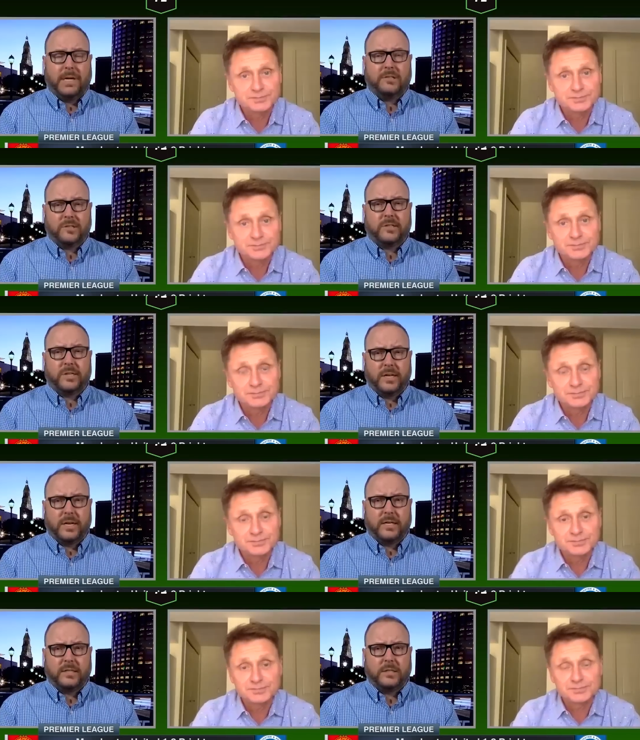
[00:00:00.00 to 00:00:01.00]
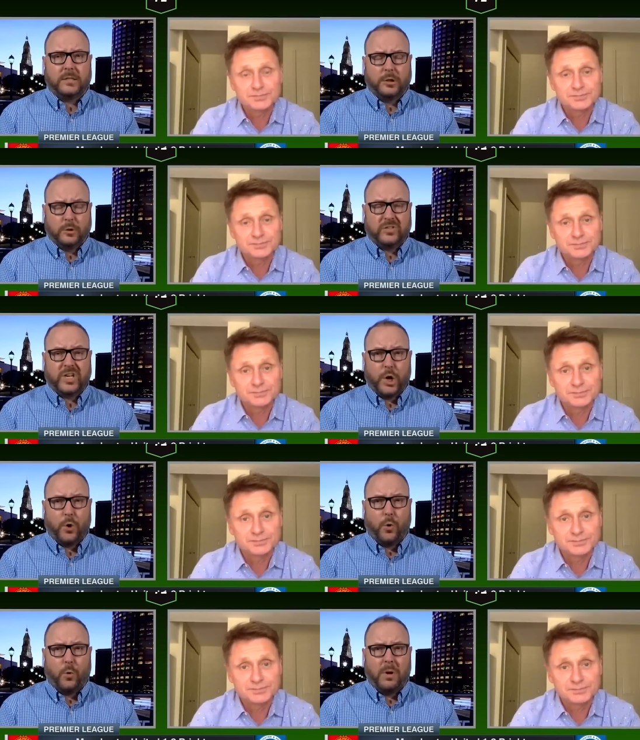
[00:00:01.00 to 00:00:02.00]
Speaker 1: Manchester United losing at
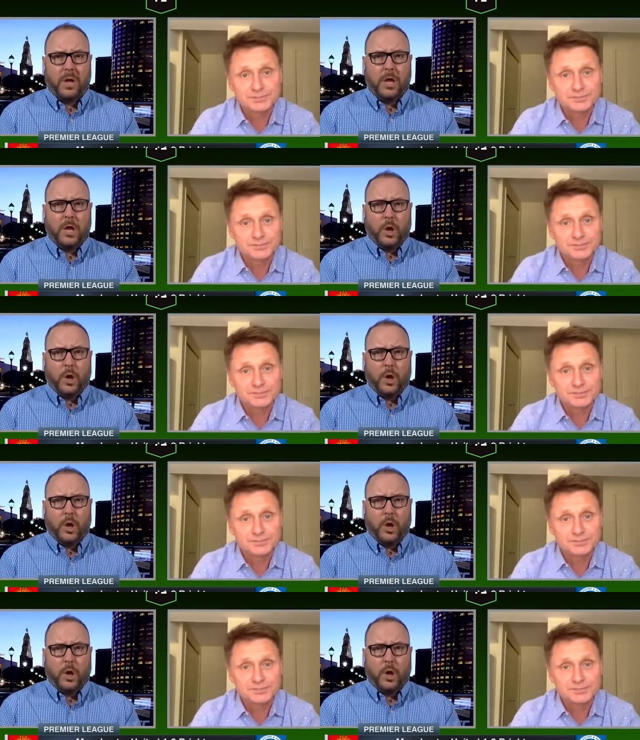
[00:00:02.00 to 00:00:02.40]
home